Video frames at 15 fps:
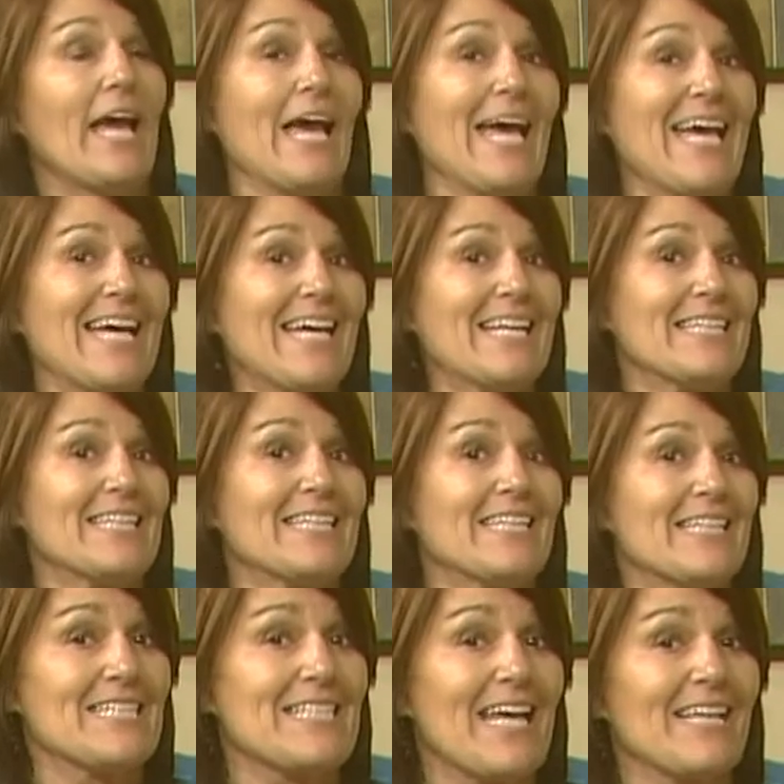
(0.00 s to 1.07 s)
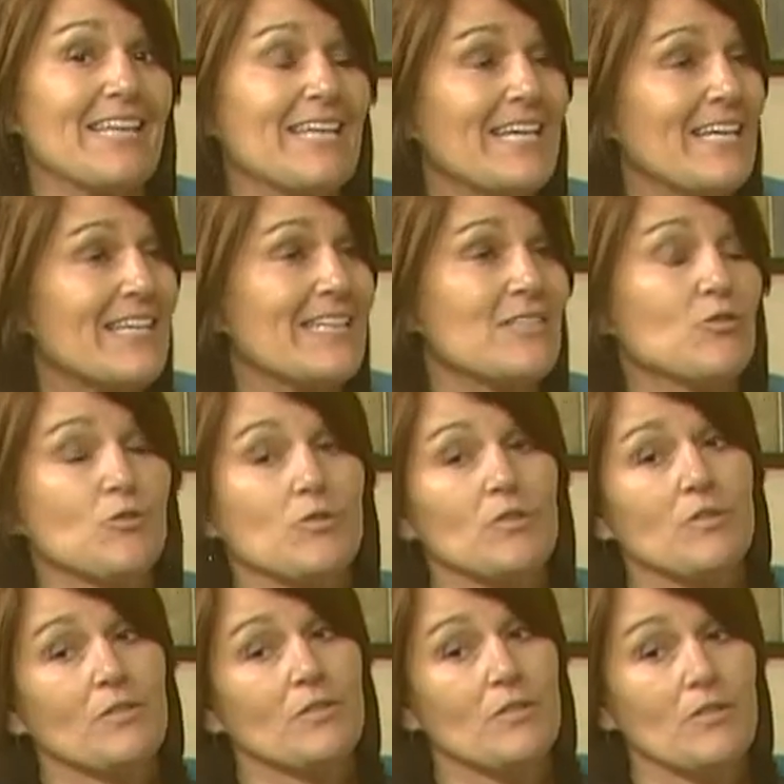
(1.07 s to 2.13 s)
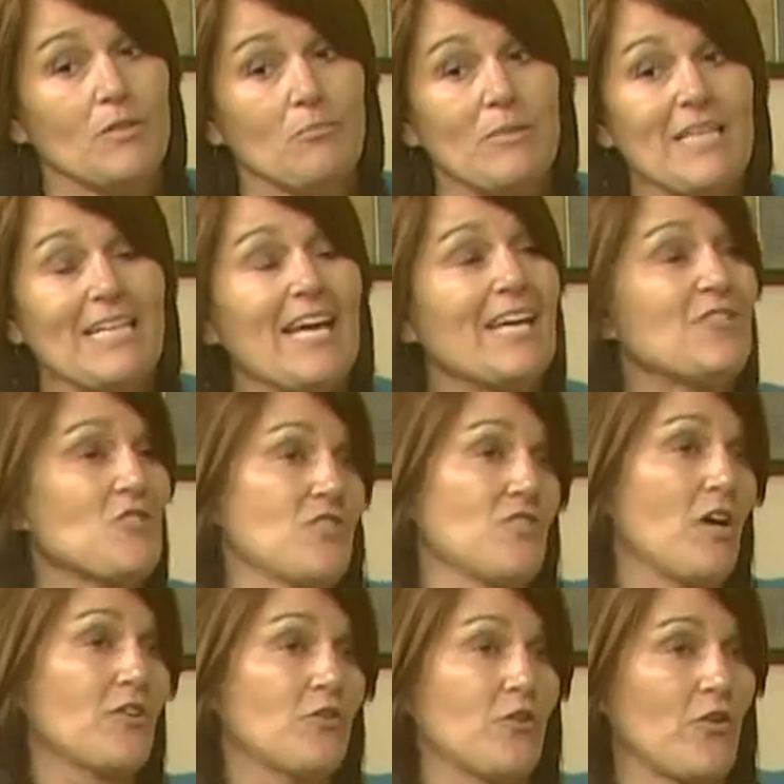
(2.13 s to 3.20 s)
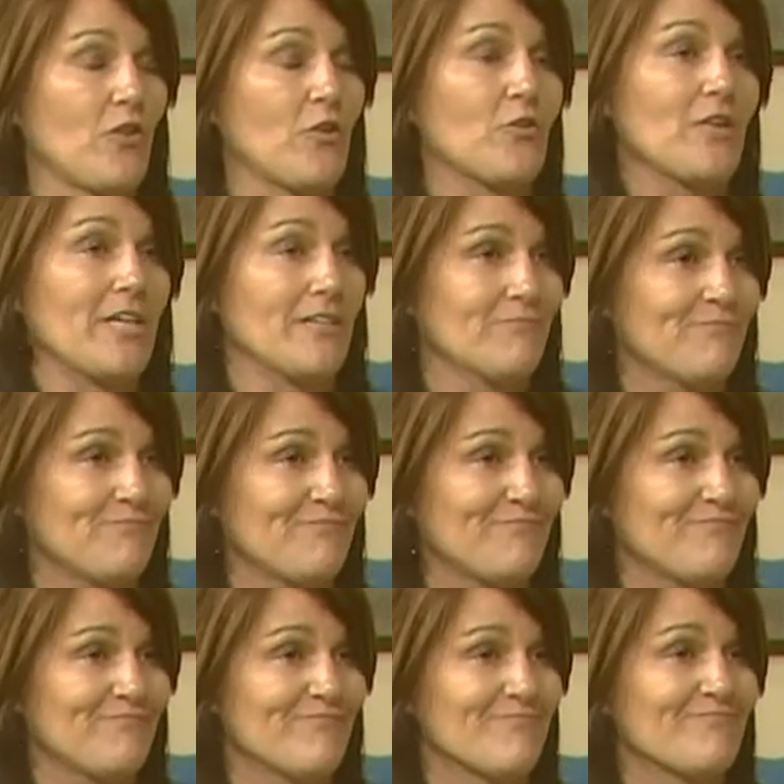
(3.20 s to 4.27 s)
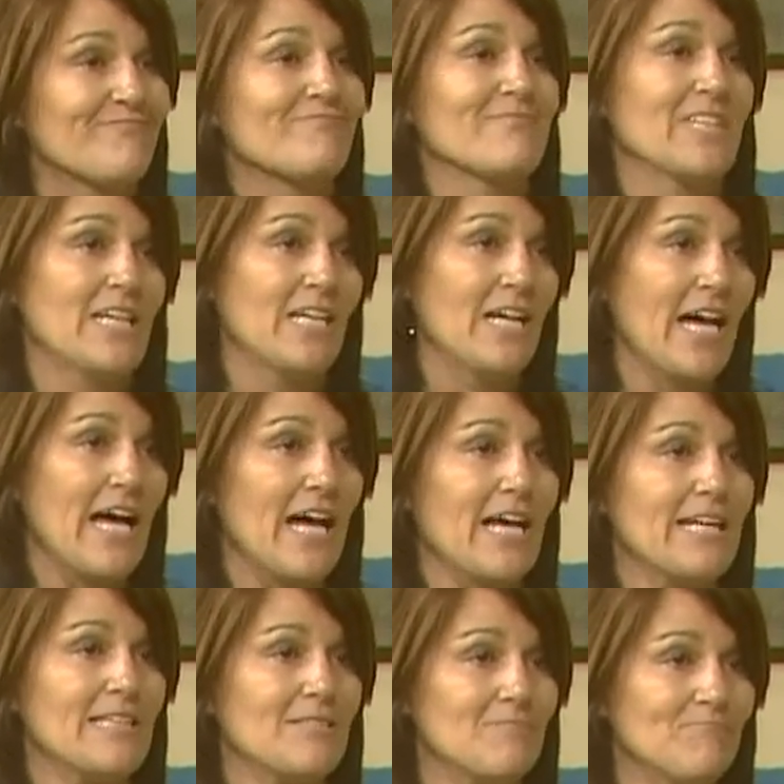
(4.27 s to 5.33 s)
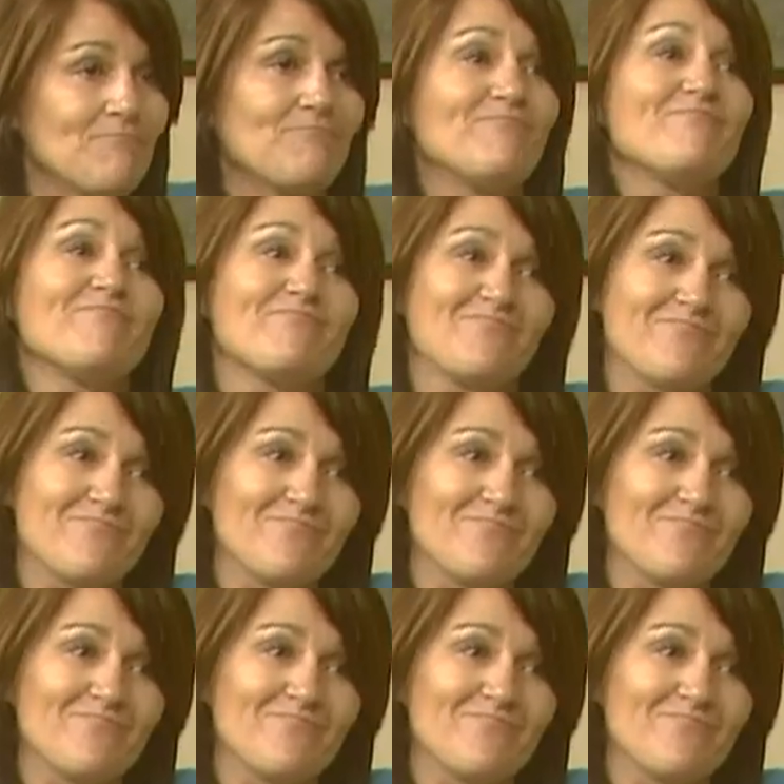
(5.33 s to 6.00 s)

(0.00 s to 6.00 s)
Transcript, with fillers: And sad thing is, the mean age is under 30. Wow. And so it's kind of